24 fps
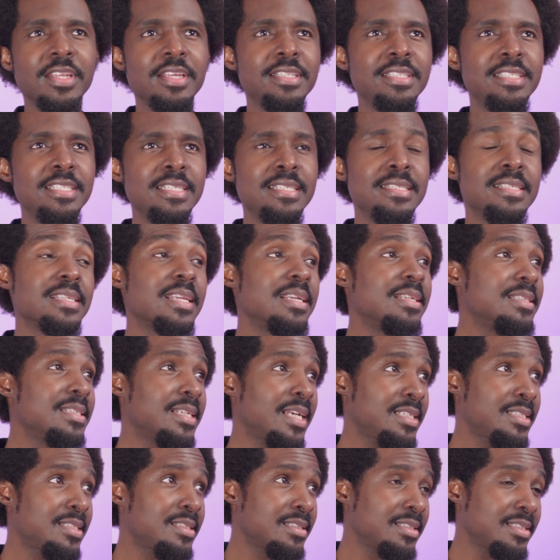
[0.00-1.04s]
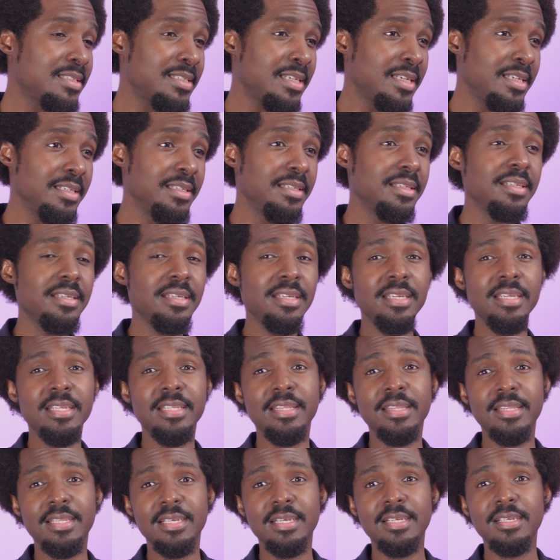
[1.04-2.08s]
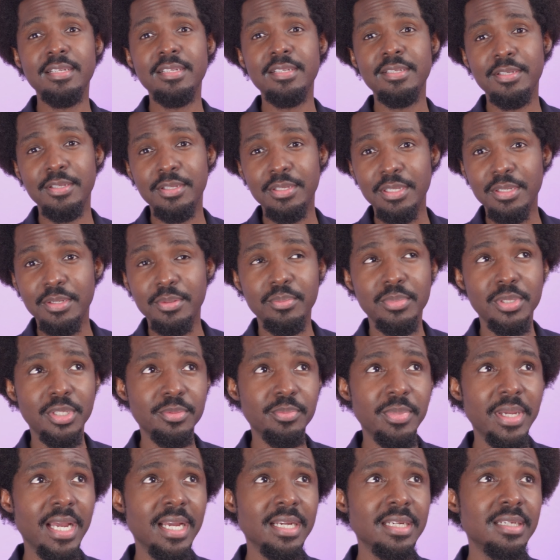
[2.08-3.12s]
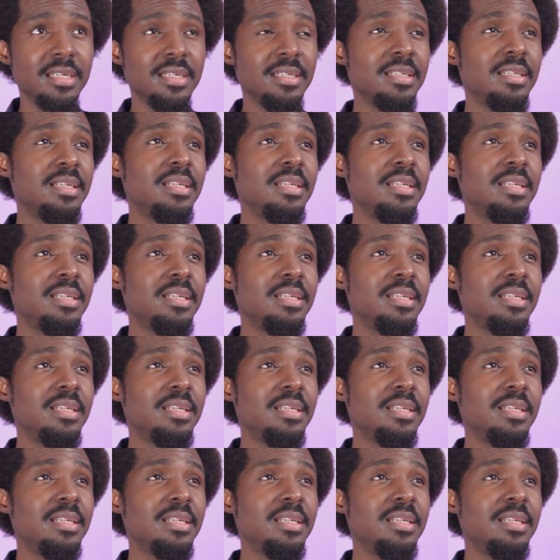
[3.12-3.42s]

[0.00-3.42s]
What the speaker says: these testing in the blood bank